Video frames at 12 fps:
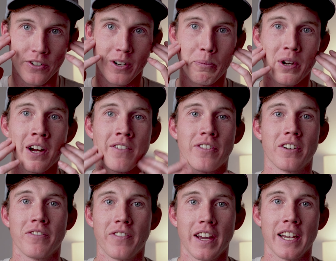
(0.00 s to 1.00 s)
dripping off
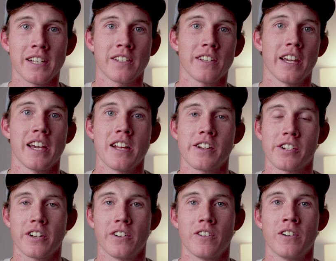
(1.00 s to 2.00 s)
their face and
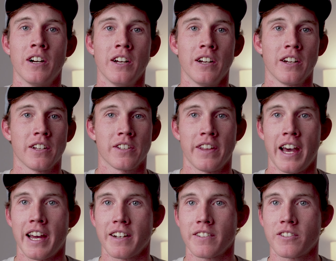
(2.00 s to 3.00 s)
show
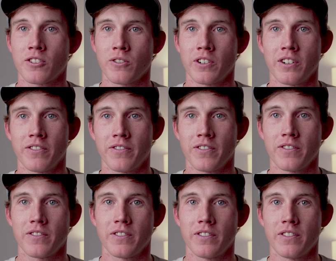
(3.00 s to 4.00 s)
that sort of
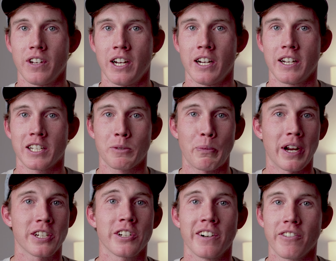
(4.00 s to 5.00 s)

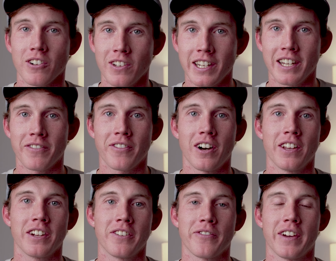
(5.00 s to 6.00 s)
expression of relief
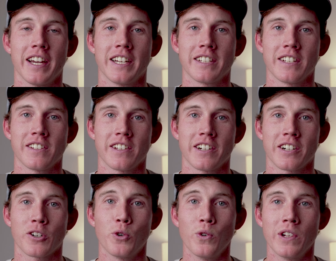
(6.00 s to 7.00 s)
on their face as
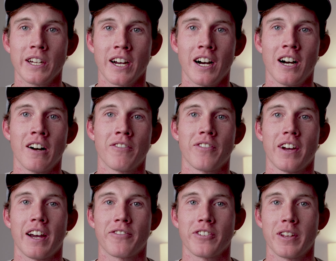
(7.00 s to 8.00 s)
they're cooling off
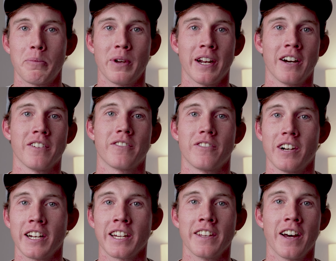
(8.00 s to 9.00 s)
after they've been out
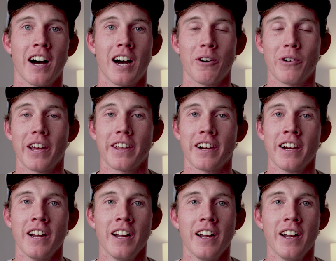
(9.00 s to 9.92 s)
running in the hot weather.